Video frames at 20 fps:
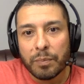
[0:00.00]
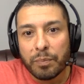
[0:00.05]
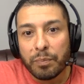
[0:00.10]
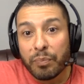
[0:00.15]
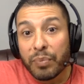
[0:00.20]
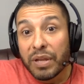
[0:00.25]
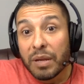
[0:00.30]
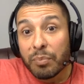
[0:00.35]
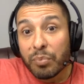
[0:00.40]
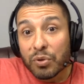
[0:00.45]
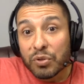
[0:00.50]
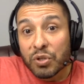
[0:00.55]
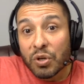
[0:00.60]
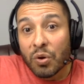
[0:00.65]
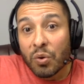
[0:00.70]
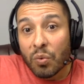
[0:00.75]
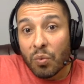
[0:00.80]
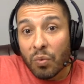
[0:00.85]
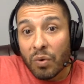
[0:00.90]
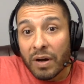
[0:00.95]
People
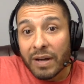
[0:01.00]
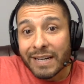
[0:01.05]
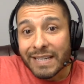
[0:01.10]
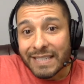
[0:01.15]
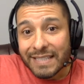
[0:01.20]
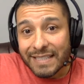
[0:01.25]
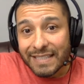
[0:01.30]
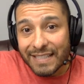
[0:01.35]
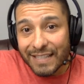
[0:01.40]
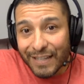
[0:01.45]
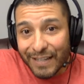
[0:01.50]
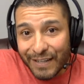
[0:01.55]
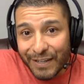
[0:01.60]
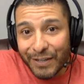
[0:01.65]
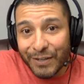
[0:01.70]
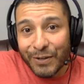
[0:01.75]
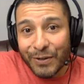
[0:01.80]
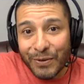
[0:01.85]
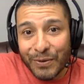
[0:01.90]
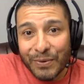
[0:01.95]
don't want to see
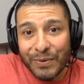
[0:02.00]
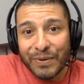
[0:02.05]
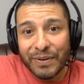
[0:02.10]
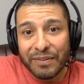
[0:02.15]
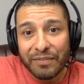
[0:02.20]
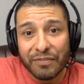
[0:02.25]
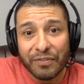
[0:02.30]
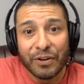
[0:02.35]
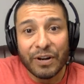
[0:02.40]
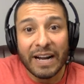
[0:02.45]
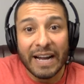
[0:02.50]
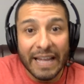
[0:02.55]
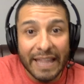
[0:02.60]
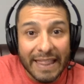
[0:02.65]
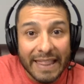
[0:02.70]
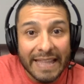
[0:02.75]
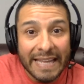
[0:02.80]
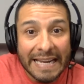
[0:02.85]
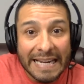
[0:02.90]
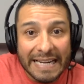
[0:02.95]
you for I
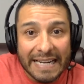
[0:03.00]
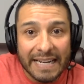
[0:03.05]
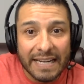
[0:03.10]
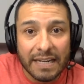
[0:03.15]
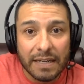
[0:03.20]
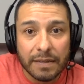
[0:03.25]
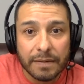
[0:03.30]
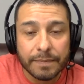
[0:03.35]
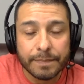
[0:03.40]
think.